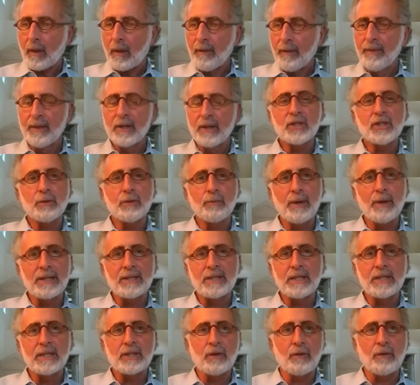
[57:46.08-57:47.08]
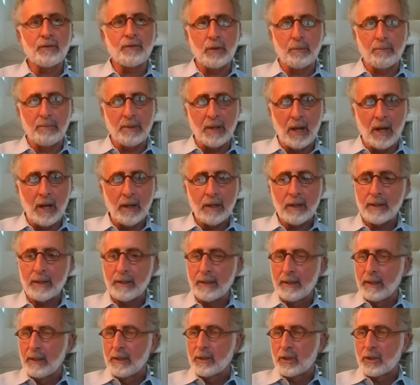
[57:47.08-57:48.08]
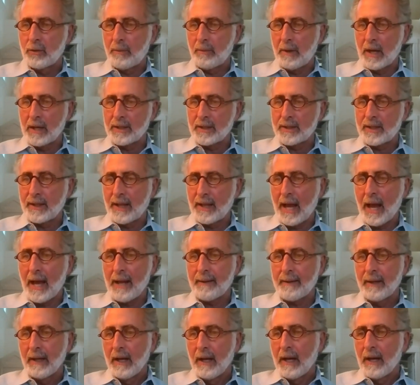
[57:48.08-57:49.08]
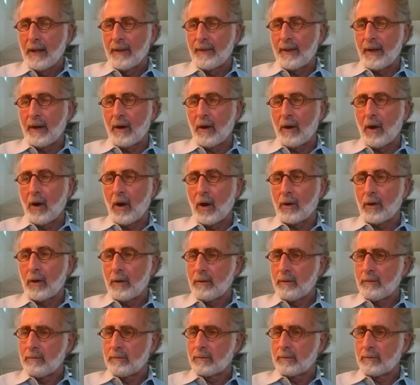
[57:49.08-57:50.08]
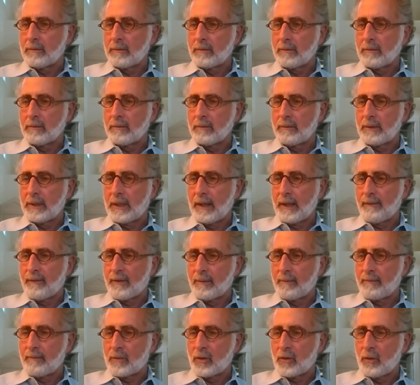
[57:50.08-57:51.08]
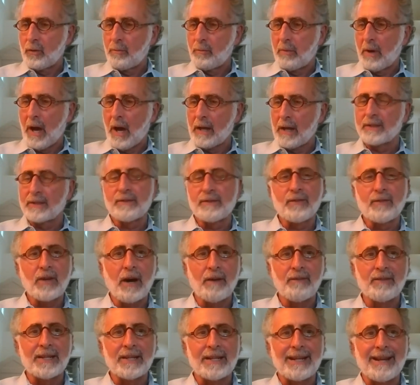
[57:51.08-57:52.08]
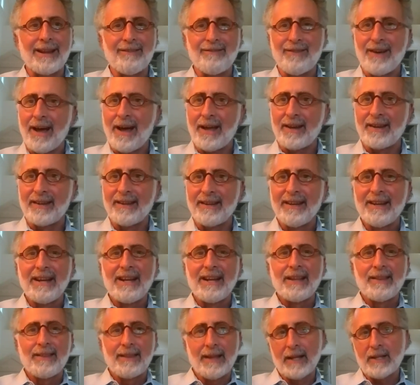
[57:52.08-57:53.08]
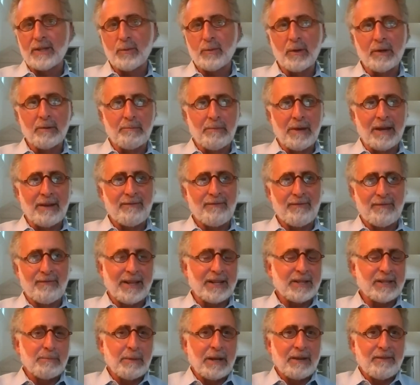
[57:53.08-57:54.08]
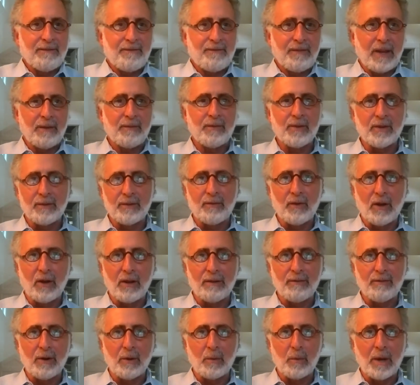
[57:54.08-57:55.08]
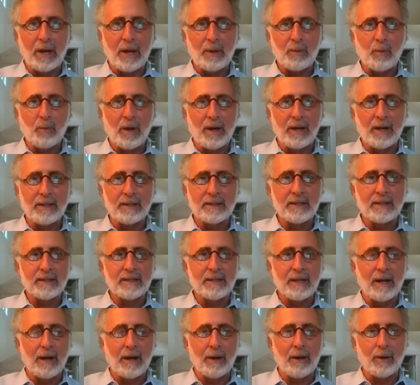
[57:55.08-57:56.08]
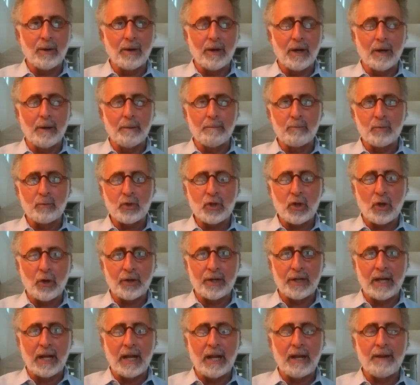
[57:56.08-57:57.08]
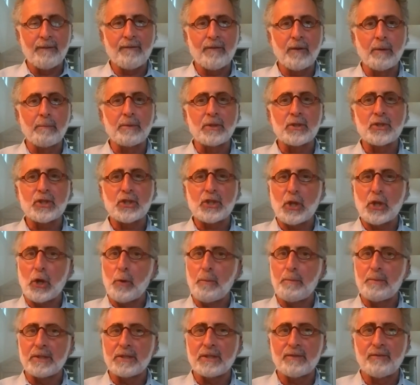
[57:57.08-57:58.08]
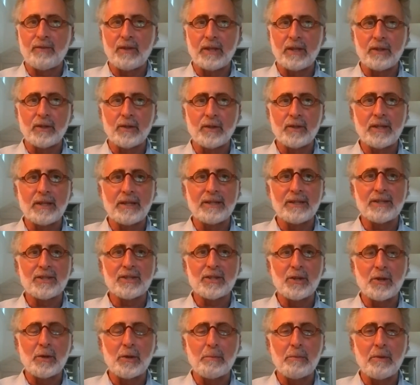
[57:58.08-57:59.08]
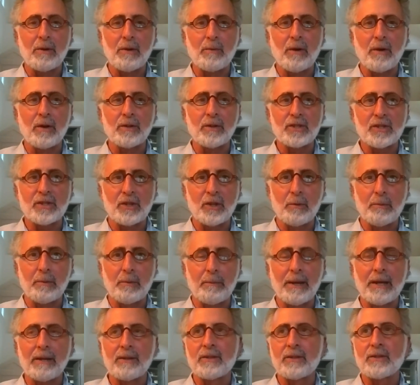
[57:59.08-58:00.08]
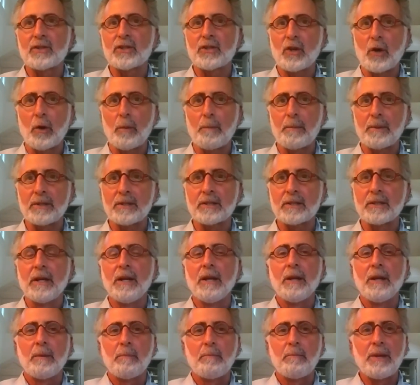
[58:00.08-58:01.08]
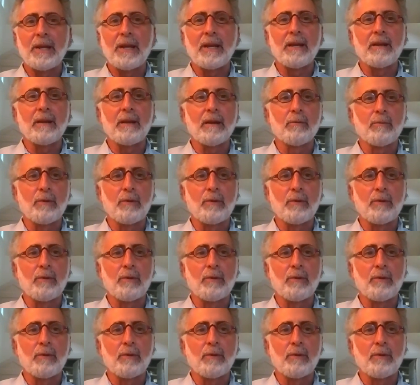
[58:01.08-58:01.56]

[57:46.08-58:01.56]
There's the Red Sea Sauvignon Blanc, 2 bottles of that. There are, we gave them 2 bottles of Covenant Lavan. That's my favorite of all of our white wines. It's our Chardonnay from the Scopus vineyard in Sonoma, on Sonoma Mountain. Scopus being a